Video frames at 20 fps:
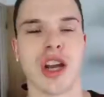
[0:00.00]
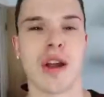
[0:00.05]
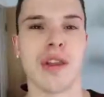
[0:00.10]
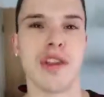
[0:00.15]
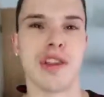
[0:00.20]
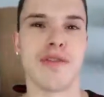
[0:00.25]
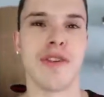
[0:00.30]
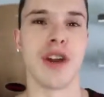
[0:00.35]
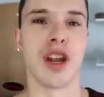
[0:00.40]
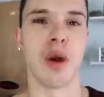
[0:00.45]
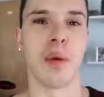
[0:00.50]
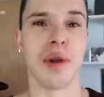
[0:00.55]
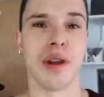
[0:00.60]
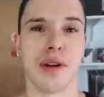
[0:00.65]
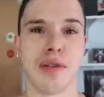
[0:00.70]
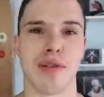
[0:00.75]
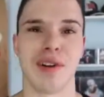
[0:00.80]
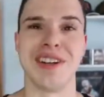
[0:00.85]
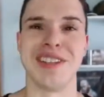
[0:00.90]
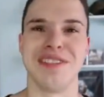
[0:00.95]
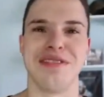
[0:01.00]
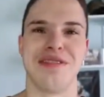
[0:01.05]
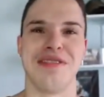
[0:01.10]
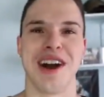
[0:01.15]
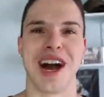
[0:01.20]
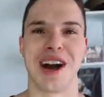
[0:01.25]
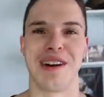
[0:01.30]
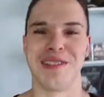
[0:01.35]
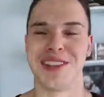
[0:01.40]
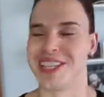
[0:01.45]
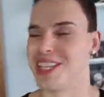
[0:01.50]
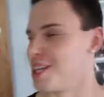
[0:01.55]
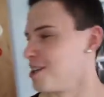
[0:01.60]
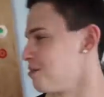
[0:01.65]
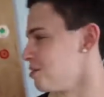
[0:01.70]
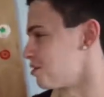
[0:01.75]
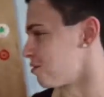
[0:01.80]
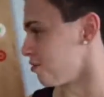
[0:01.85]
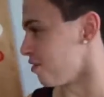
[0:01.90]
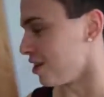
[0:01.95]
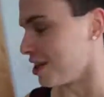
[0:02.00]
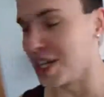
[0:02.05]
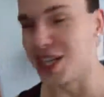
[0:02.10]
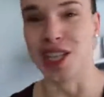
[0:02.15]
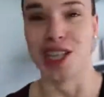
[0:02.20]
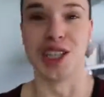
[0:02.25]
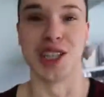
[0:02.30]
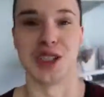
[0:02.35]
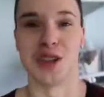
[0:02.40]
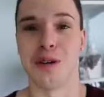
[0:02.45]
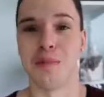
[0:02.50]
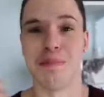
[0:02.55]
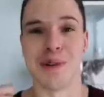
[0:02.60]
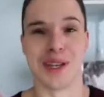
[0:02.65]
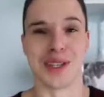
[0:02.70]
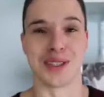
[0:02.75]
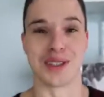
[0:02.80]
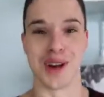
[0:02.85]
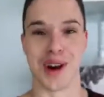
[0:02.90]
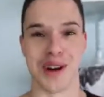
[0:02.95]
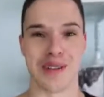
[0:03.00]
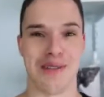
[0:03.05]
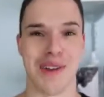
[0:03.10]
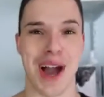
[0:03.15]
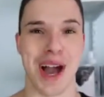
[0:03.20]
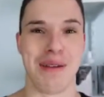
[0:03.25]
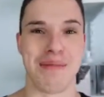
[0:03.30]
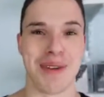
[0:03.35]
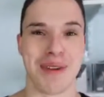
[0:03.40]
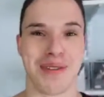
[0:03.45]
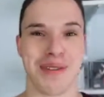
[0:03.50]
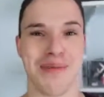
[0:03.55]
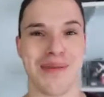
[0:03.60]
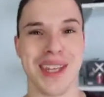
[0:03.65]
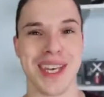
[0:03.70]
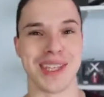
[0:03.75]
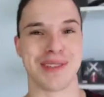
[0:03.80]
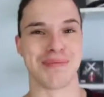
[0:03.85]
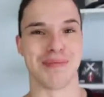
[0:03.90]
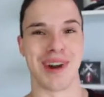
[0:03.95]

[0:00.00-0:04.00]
Share this video with your friends and family. It was funny. She's still pissed off at me from this